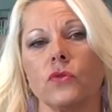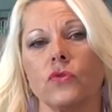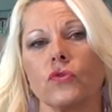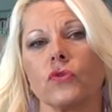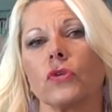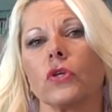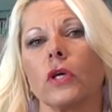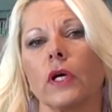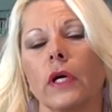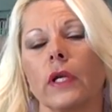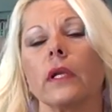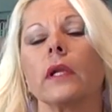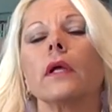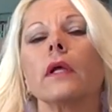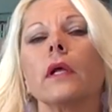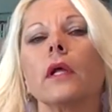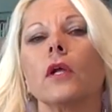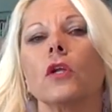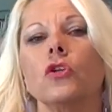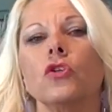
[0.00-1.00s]
is drawn.
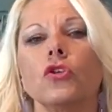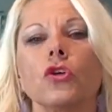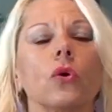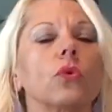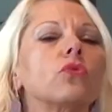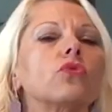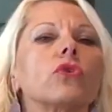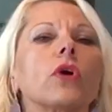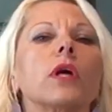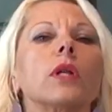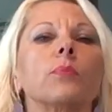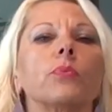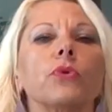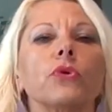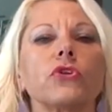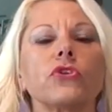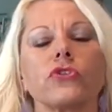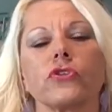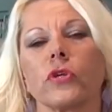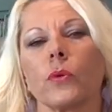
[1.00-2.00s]
Don't try to
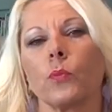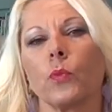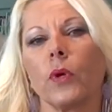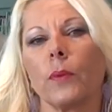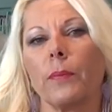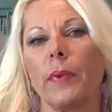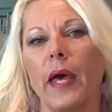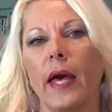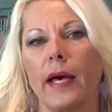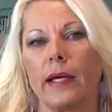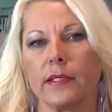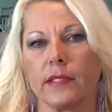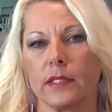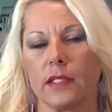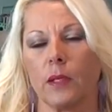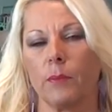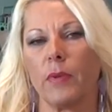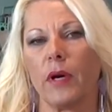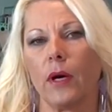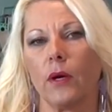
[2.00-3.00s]
push someone past
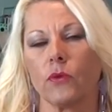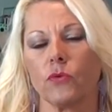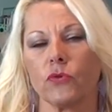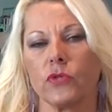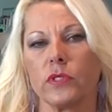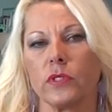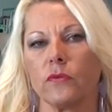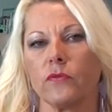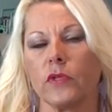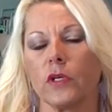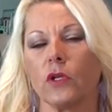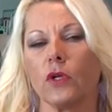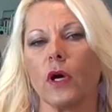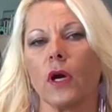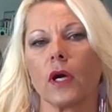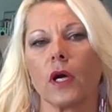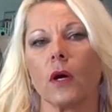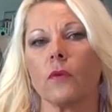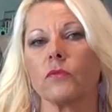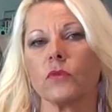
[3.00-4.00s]
their boundaries if they're
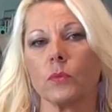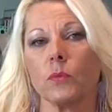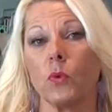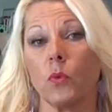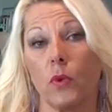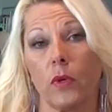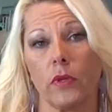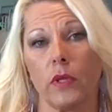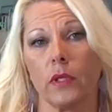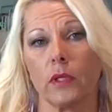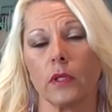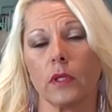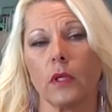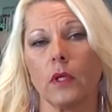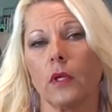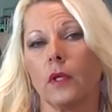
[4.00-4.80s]
not comfortable with it.